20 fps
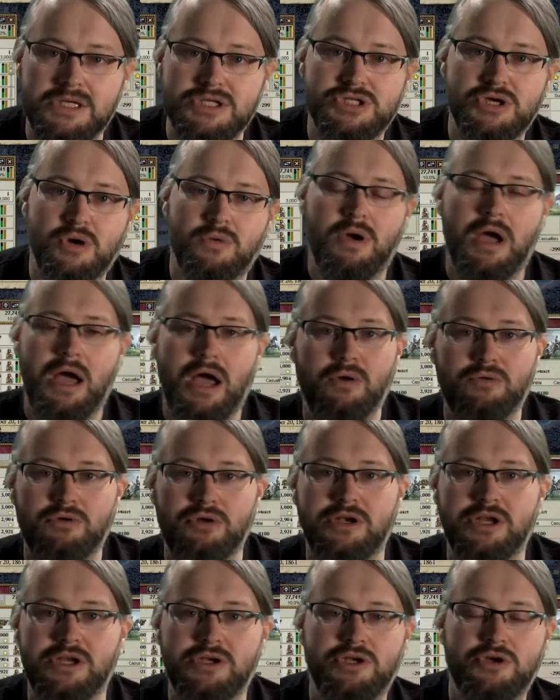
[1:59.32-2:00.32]
So how
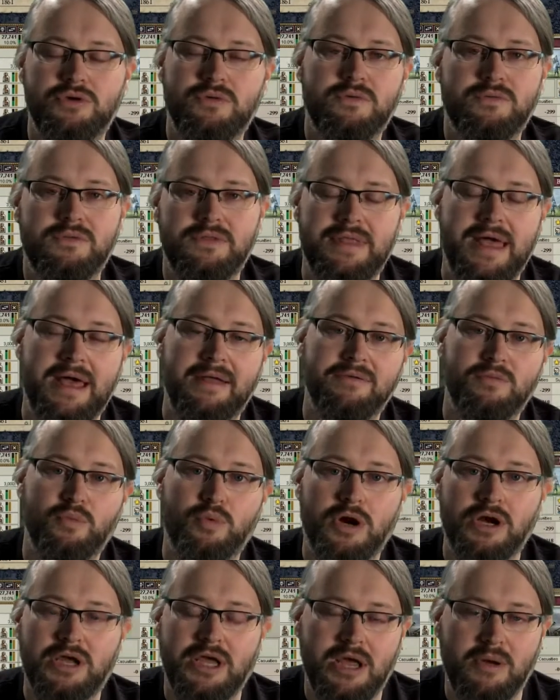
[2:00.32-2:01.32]
do they do then
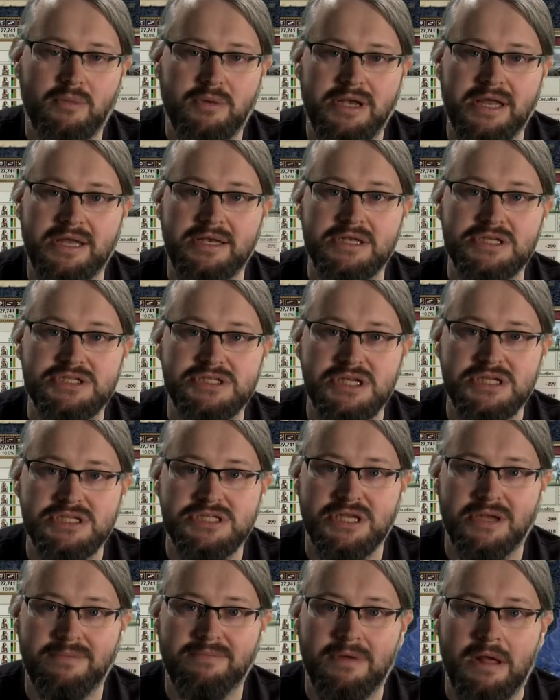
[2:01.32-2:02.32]
working within the
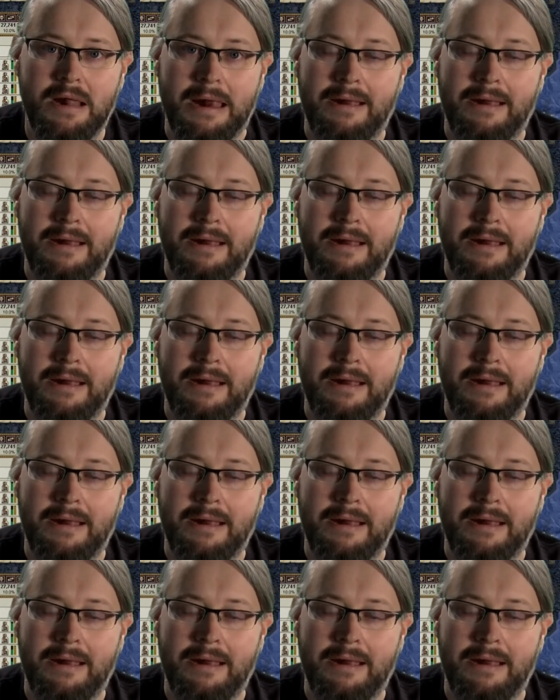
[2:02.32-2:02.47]
system?